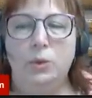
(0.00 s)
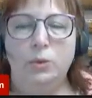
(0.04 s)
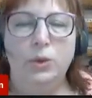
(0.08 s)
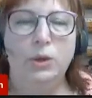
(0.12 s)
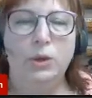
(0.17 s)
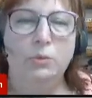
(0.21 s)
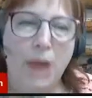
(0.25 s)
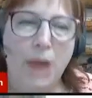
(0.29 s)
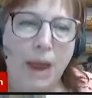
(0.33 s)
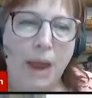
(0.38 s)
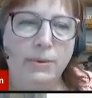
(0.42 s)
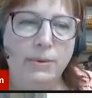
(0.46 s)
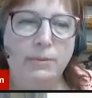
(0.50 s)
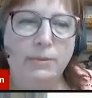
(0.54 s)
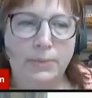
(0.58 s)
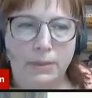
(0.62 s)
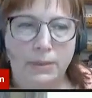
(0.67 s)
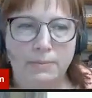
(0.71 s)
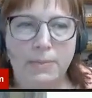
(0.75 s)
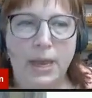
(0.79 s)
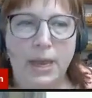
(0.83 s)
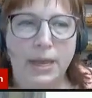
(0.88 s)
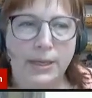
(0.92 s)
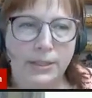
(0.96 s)
will
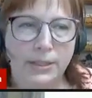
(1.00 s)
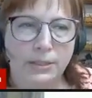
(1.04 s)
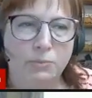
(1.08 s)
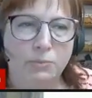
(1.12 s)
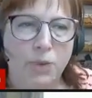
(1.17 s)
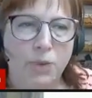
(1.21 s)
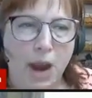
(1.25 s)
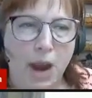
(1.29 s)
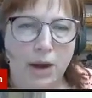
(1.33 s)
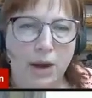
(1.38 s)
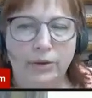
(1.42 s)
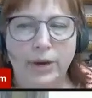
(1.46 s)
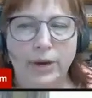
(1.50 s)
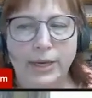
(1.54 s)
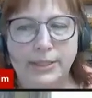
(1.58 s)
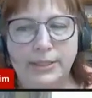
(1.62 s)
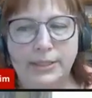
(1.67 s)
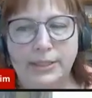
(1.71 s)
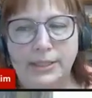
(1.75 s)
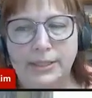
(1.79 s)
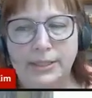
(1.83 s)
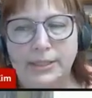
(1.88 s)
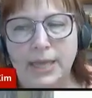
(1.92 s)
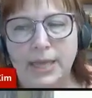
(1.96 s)
probably make some
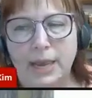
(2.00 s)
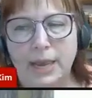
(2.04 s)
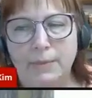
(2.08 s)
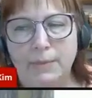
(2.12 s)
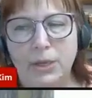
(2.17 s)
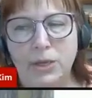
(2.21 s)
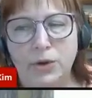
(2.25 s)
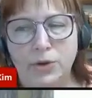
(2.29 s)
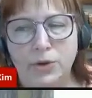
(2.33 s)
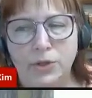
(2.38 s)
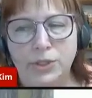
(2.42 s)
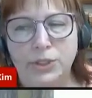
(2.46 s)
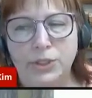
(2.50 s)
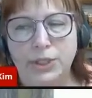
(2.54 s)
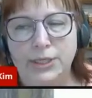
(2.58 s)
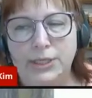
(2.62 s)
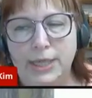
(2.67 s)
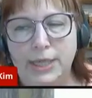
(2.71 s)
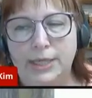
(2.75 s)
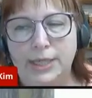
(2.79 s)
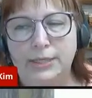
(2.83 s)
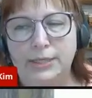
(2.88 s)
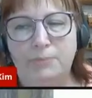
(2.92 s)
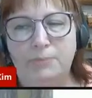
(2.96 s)
progress this time. It usually
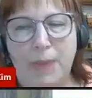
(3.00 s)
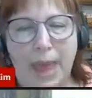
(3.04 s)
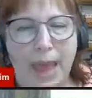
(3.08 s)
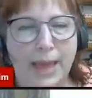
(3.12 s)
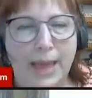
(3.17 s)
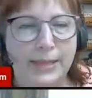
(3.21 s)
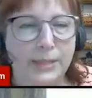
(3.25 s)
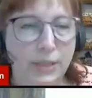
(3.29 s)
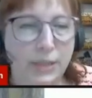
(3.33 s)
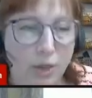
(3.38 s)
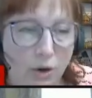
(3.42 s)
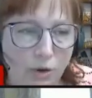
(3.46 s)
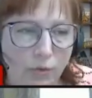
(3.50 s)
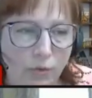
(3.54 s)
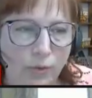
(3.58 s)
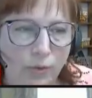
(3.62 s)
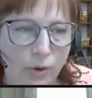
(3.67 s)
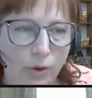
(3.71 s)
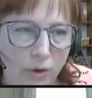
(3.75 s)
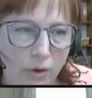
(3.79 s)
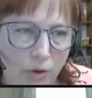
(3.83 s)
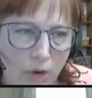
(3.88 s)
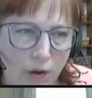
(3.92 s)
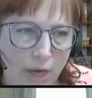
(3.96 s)
does pass
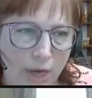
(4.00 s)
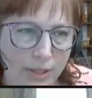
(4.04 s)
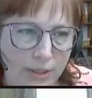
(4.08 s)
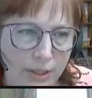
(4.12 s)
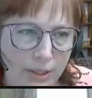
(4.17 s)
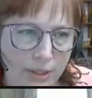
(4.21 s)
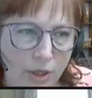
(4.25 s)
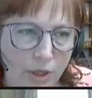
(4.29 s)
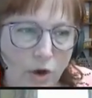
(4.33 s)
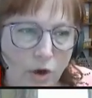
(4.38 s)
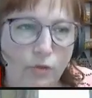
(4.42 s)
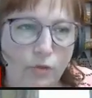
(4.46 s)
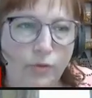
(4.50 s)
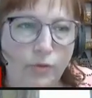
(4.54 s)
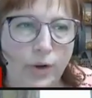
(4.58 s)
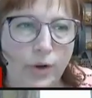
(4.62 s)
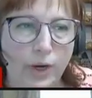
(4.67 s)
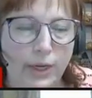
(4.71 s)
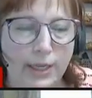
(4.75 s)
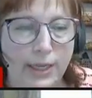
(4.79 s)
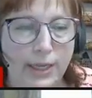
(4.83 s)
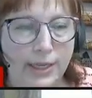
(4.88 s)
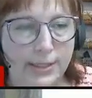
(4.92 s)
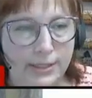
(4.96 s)
over, crosses over,
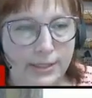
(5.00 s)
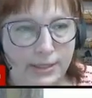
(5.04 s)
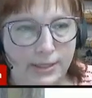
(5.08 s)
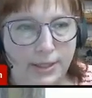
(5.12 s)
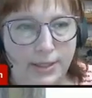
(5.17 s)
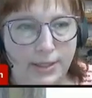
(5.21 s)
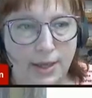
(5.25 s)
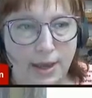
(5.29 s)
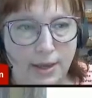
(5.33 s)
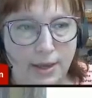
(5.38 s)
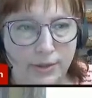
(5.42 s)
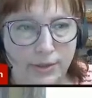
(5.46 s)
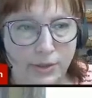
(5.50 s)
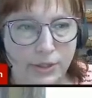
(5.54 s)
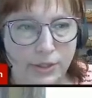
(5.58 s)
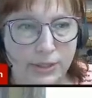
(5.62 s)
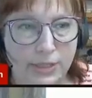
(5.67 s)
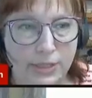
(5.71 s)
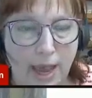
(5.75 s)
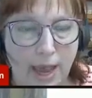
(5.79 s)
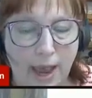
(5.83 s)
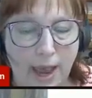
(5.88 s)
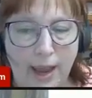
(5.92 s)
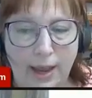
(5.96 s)
and gets to the other
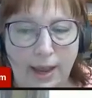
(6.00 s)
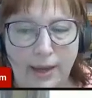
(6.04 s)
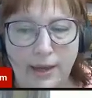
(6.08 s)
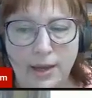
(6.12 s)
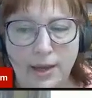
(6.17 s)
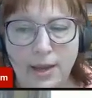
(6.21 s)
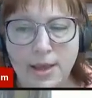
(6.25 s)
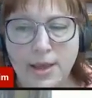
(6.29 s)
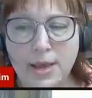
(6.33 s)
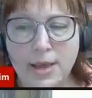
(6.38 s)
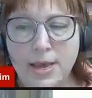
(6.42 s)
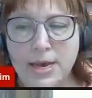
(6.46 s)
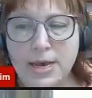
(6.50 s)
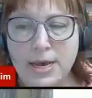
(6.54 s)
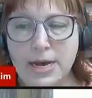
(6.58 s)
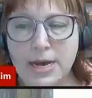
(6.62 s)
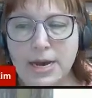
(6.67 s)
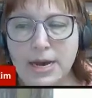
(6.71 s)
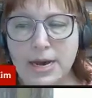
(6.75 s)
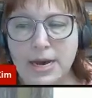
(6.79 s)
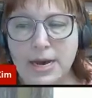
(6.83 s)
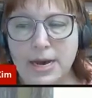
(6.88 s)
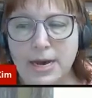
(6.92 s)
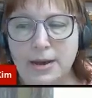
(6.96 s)
side.
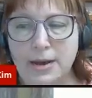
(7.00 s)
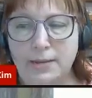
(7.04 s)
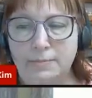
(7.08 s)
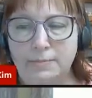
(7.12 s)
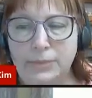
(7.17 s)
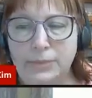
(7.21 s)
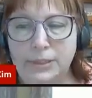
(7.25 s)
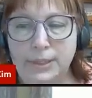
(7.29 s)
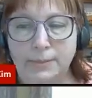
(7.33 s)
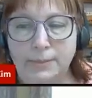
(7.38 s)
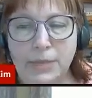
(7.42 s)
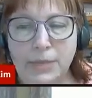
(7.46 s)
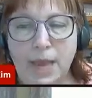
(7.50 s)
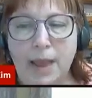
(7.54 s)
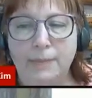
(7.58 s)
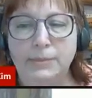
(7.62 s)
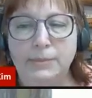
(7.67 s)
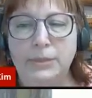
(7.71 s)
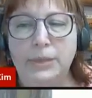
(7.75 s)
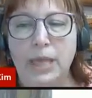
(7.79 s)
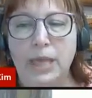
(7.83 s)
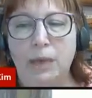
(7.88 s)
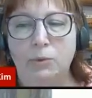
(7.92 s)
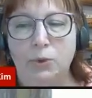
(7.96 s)

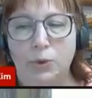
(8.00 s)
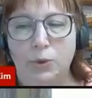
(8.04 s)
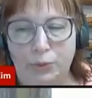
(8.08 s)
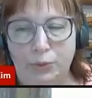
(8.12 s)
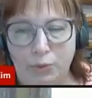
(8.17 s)
Sometimes they will